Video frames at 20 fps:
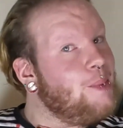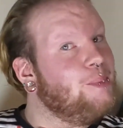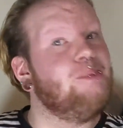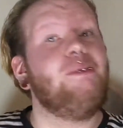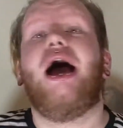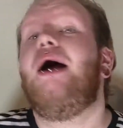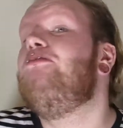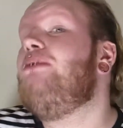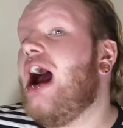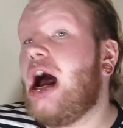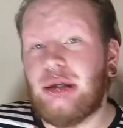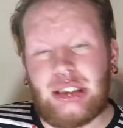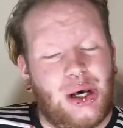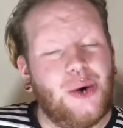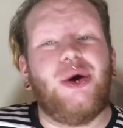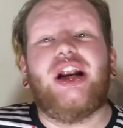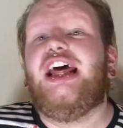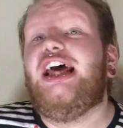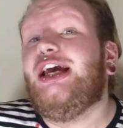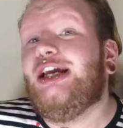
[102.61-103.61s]
My brows
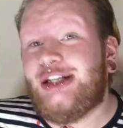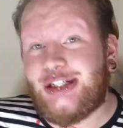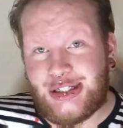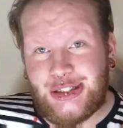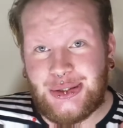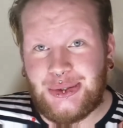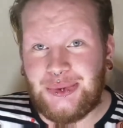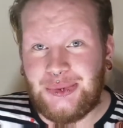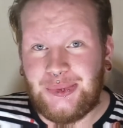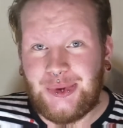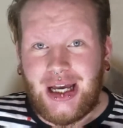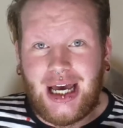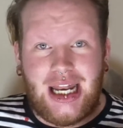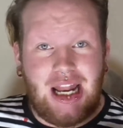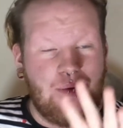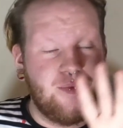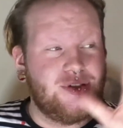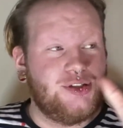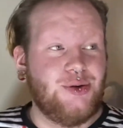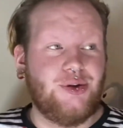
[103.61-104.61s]
are an issue,
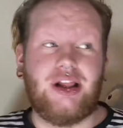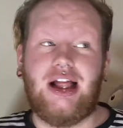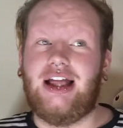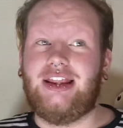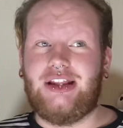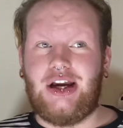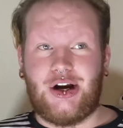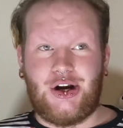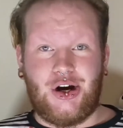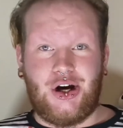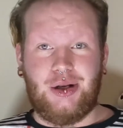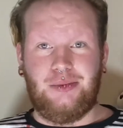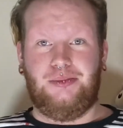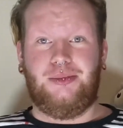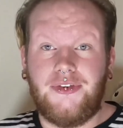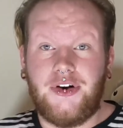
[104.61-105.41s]
and I'm so glad they're gone.